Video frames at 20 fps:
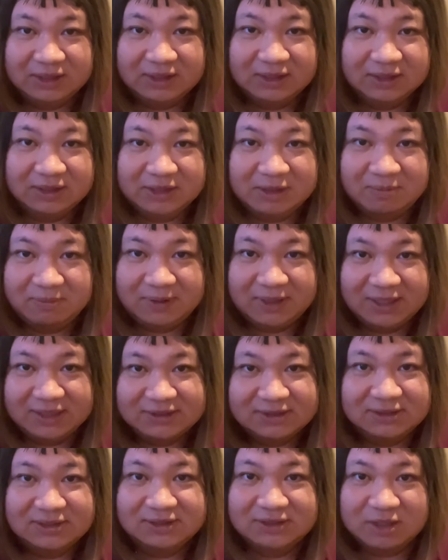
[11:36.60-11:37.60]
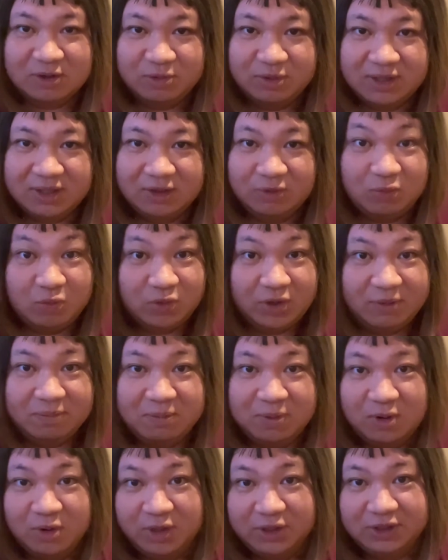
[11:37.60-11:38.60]
the Brits, that will
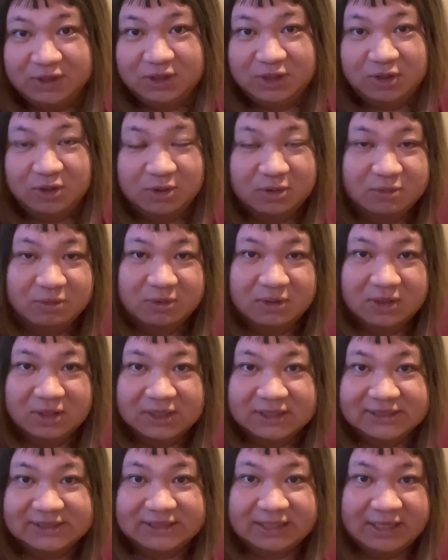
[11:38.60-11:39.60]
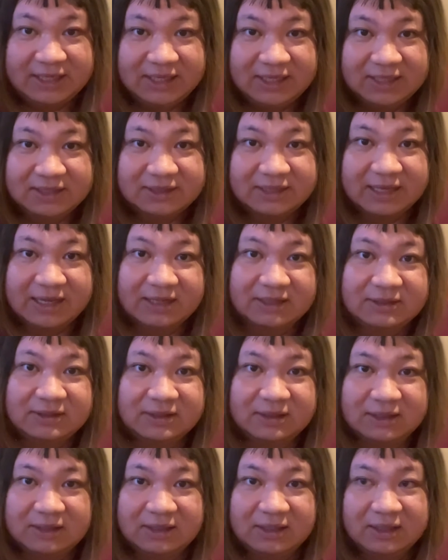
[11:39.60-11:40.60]
report you saying that
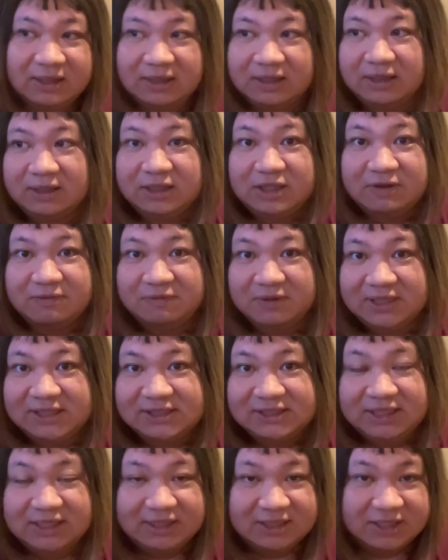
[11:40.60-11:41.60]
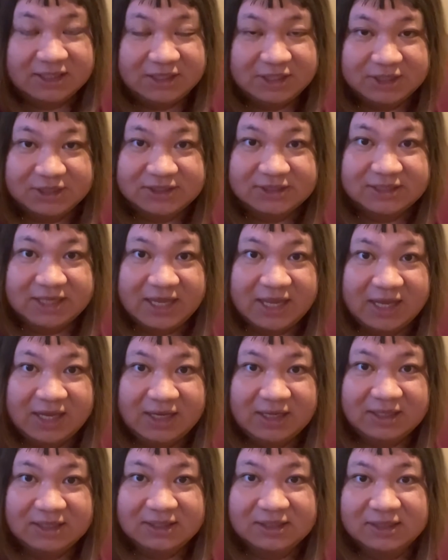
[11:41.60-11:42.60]
you've exceeded your
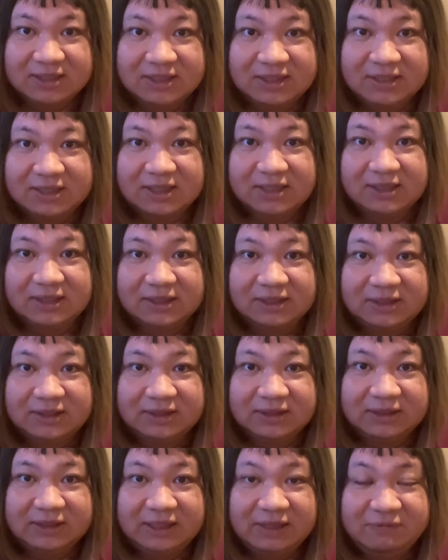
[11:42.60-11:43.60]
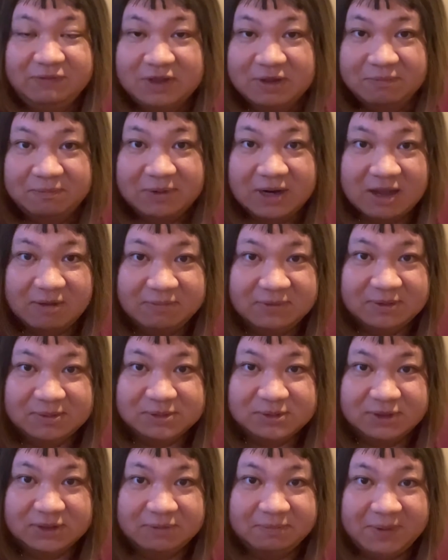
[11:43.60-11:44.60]
stay. If you have
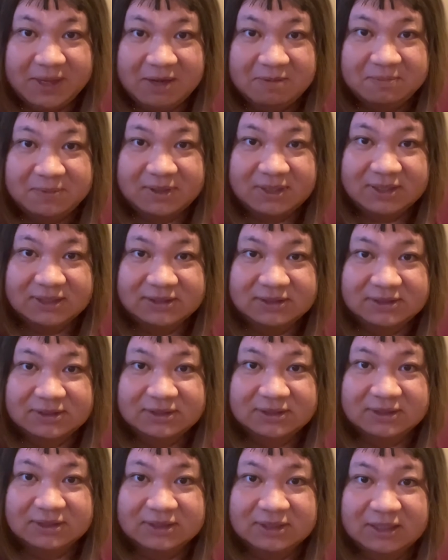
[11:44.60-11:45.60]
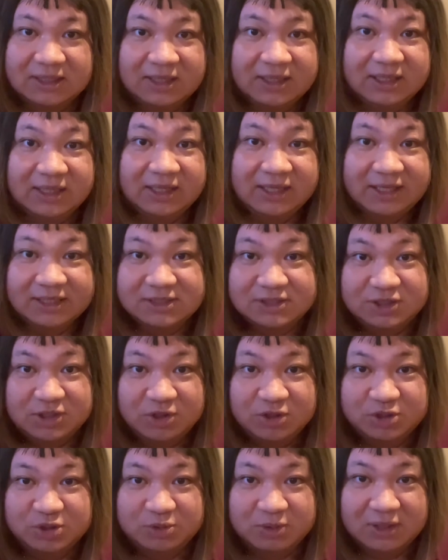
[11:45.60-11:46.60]
problems with the papers, it's
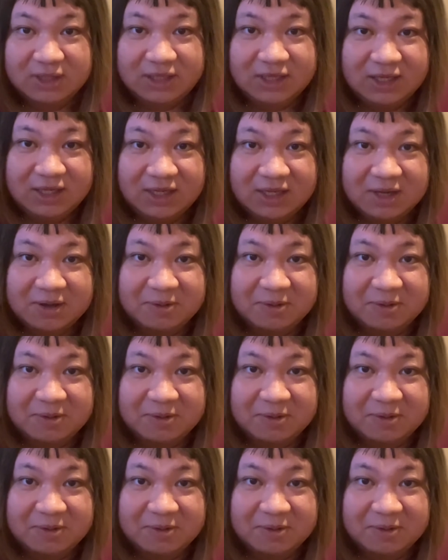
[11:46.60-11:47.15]
usually